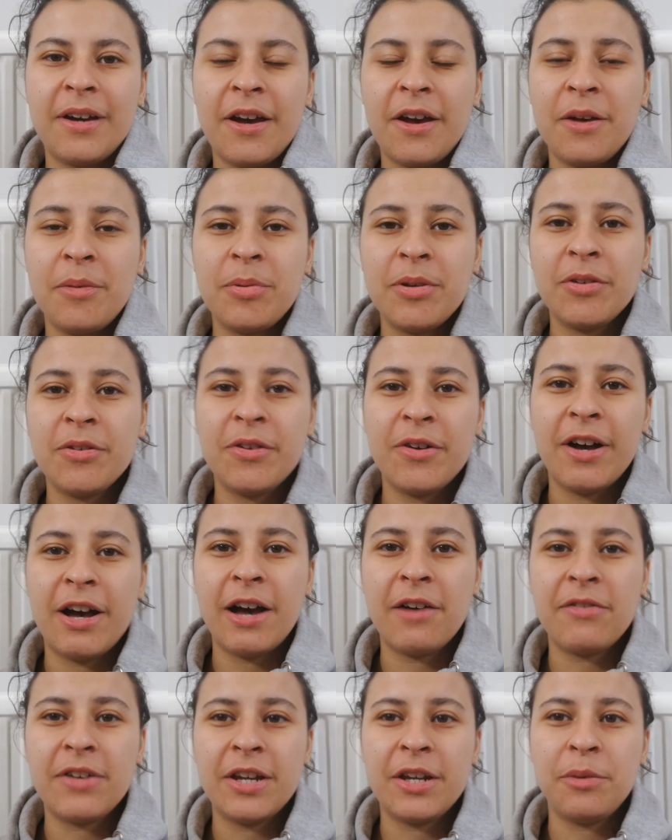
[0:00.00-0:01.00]
Hope you're all
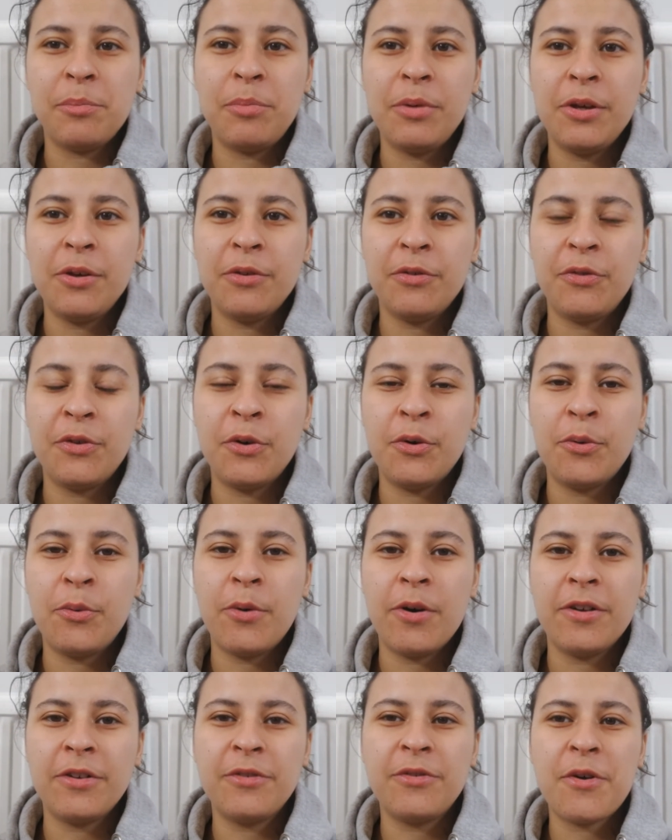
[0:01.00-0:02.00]
having a beautiful,
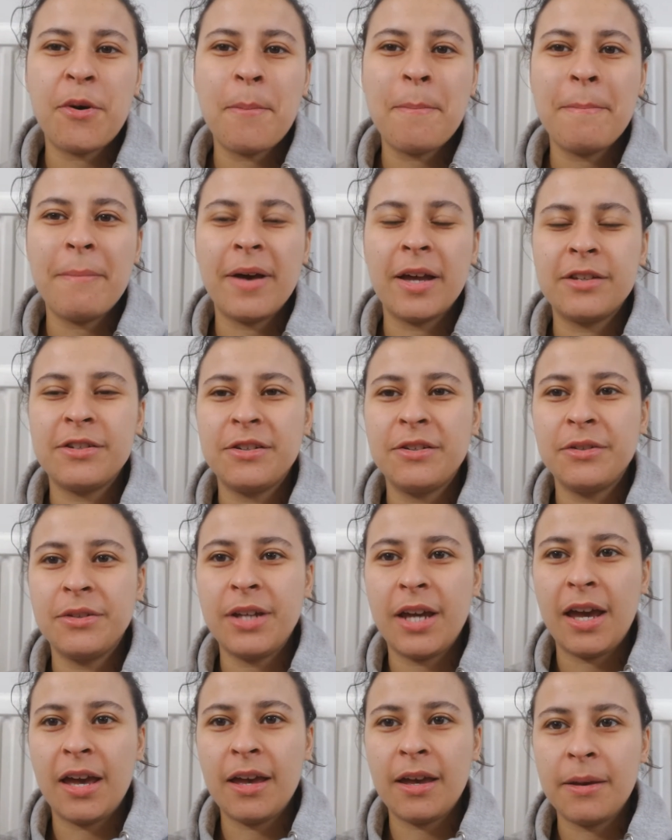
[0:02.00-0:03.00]
wonderful, magical
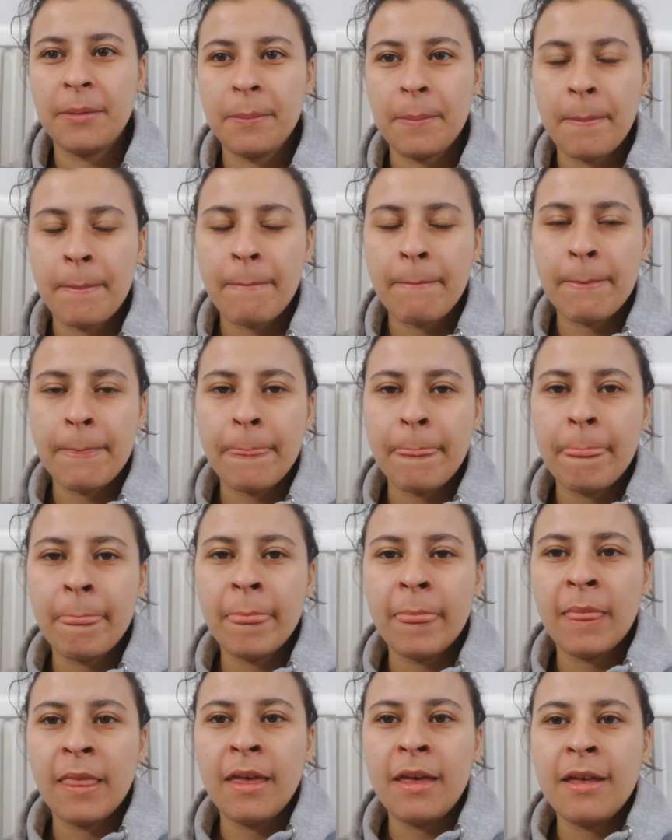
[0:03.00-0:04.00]
day.
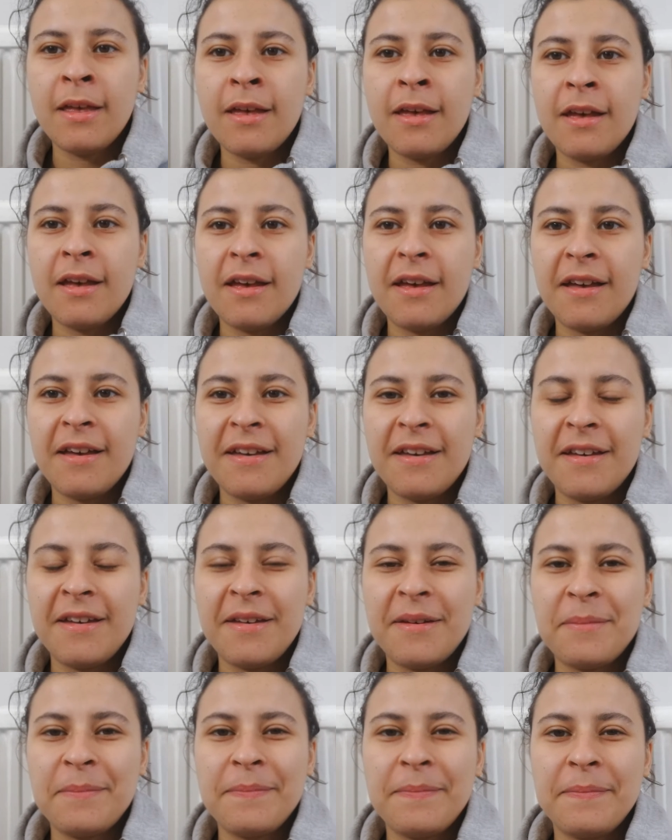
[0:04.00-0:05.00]

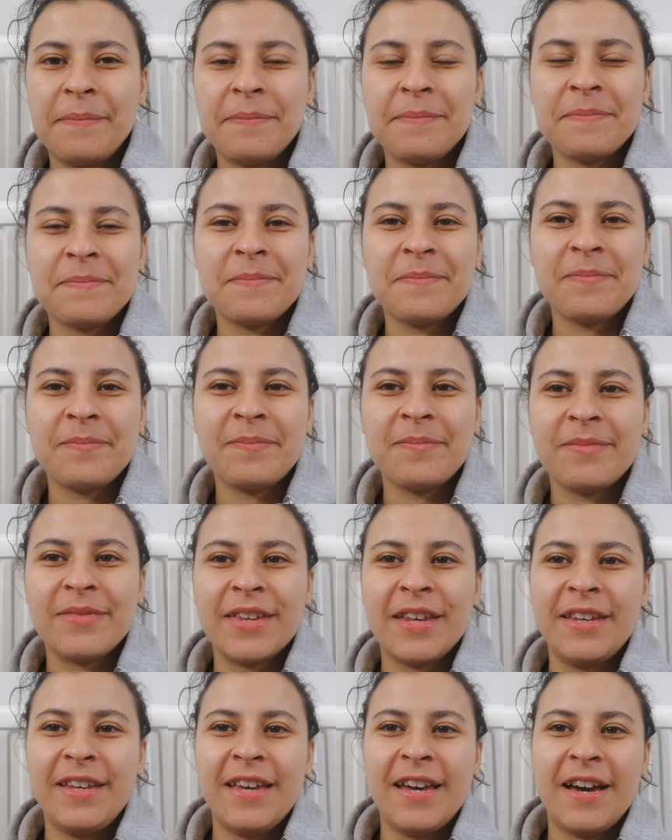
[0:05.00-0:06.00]
Um,
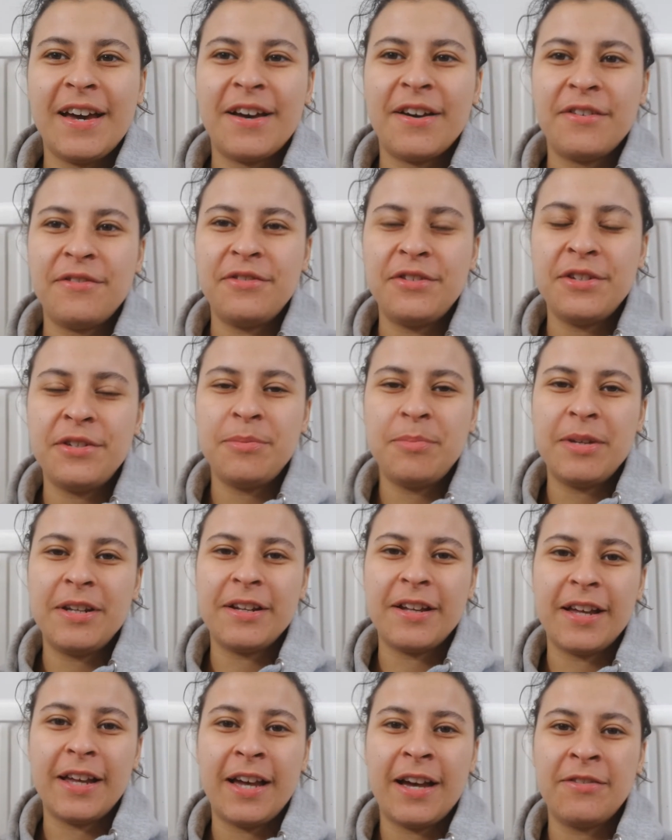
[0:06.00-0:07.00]
yeah, I've just been
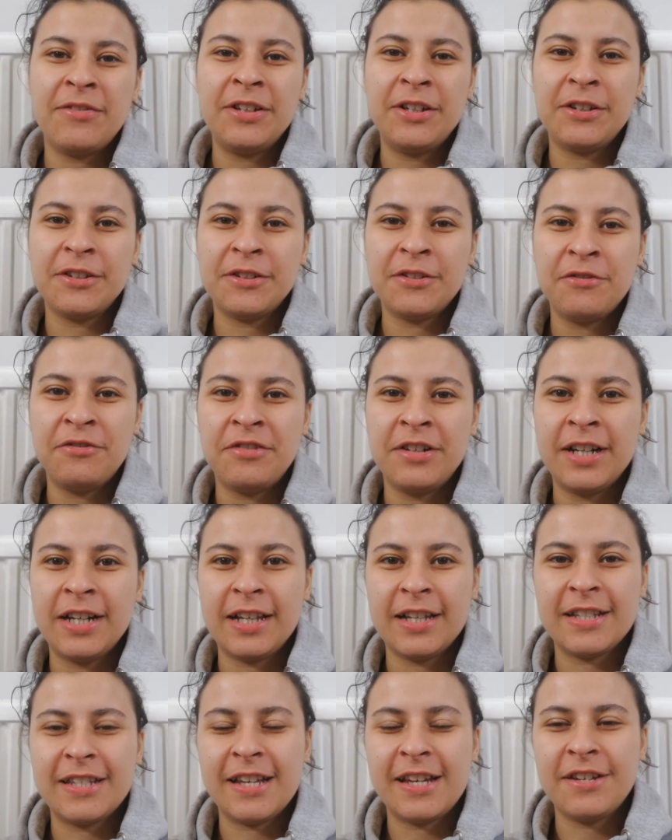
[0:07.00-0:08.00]
like having lots of
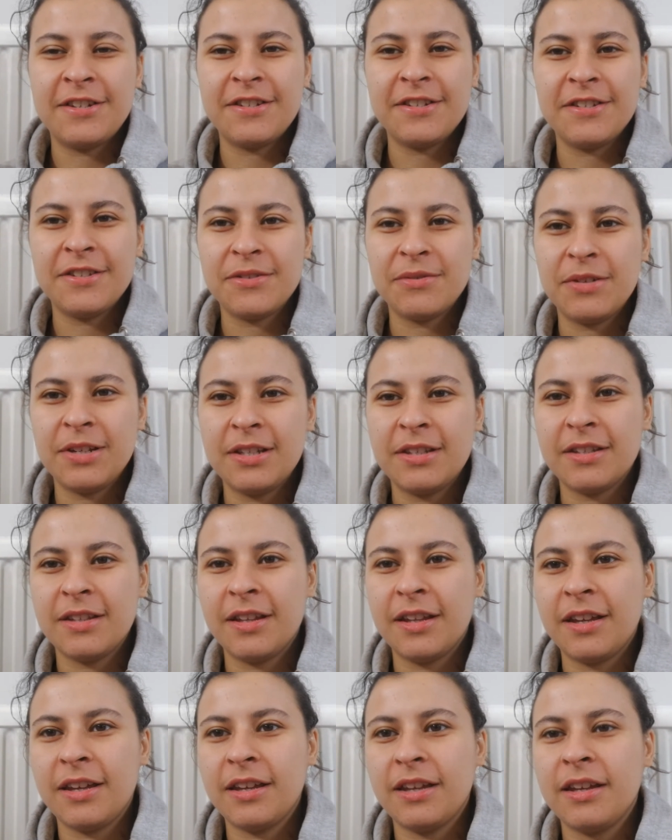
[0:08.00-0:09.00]
realizations
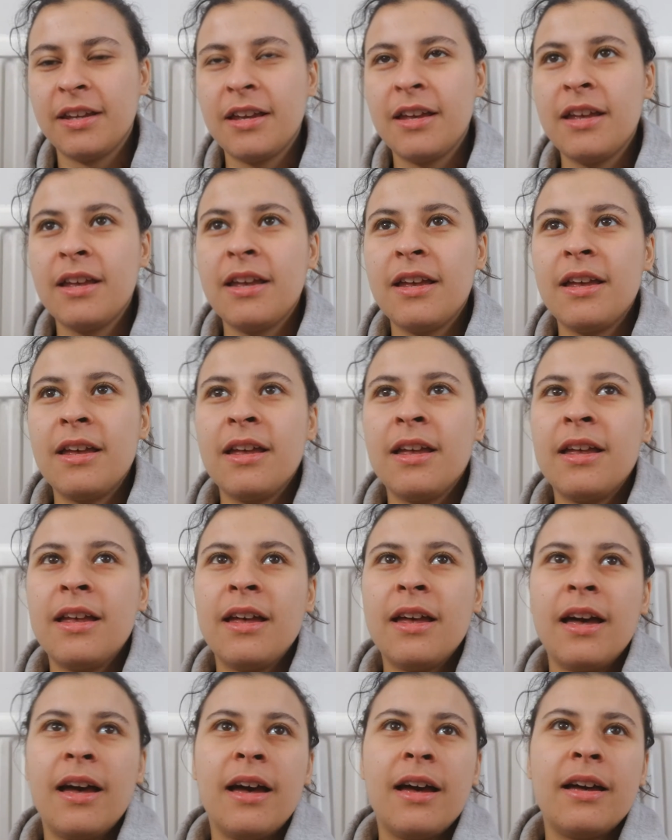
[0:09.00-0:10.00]
recently
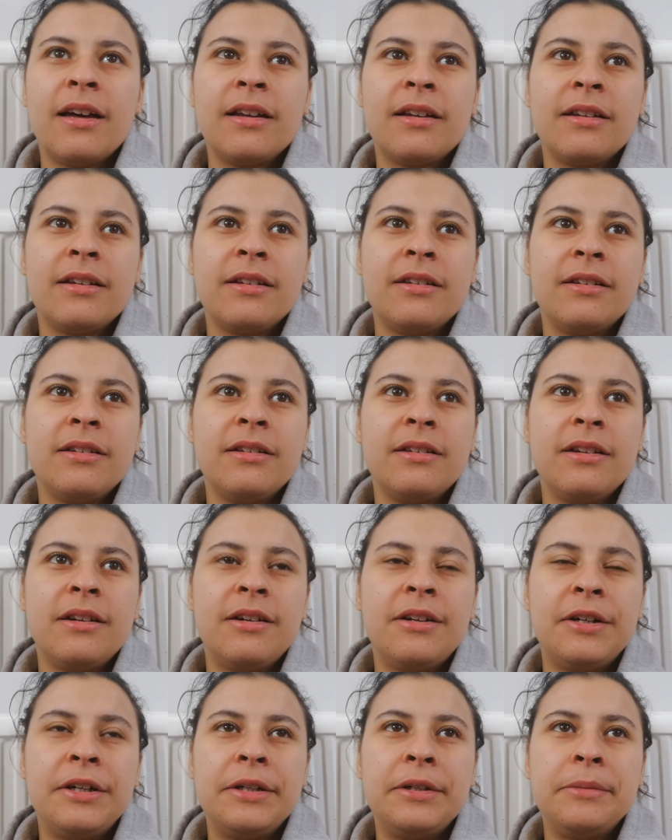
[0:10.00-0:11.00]
and
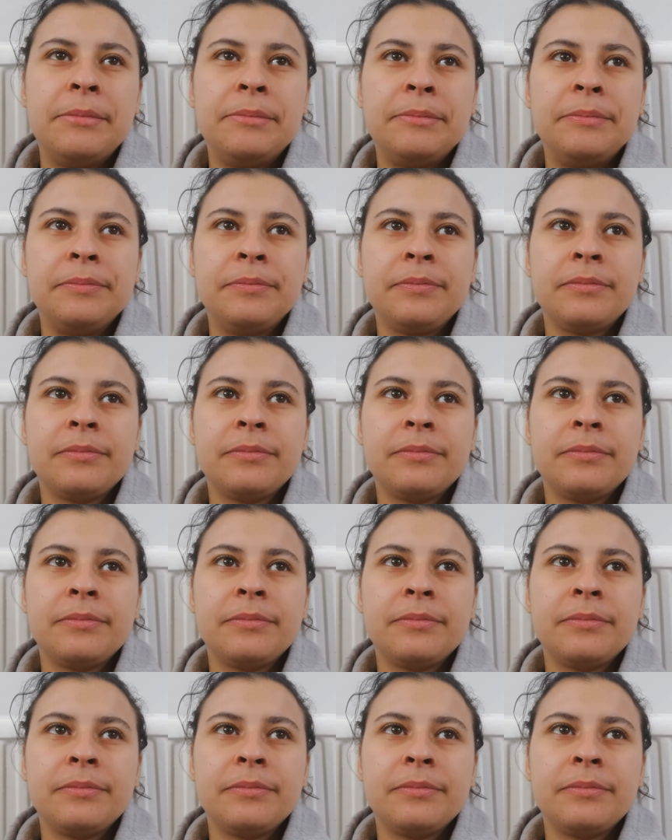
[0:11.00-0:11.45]
um,